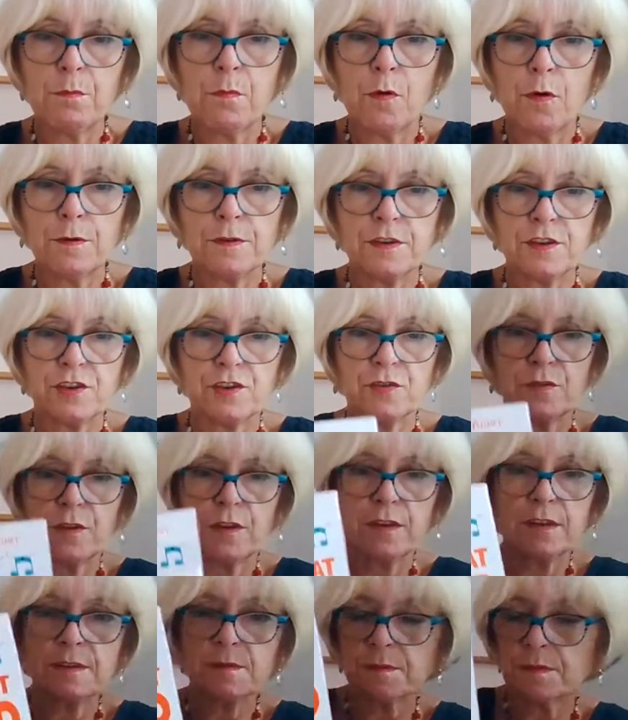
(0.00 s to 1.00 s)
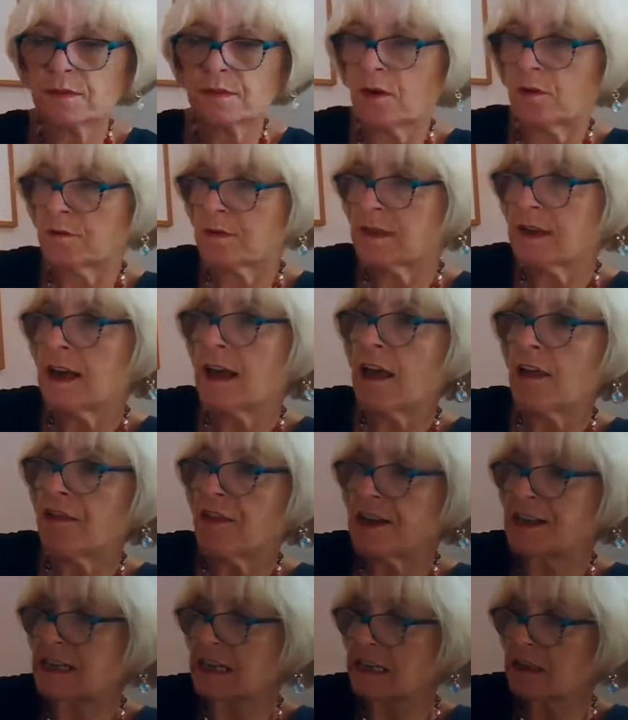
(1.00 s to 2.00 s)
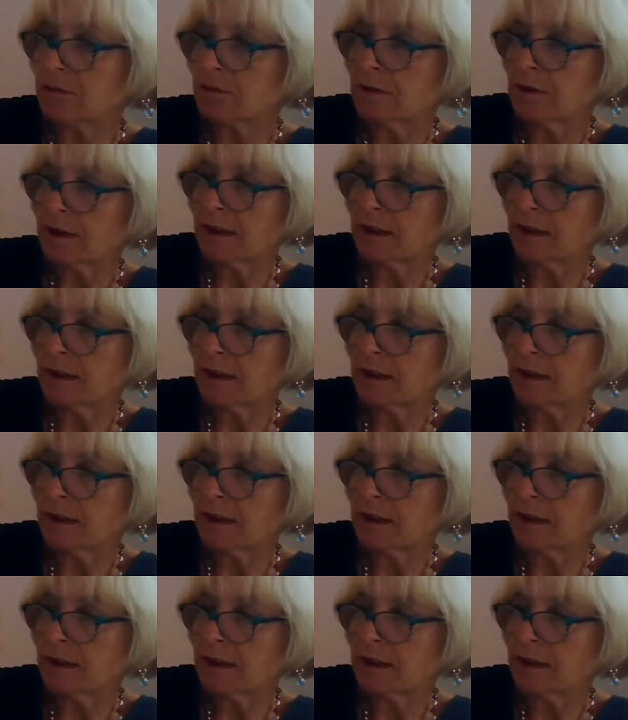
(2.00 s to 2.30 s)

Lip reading: more to show you. This one's called The Diddle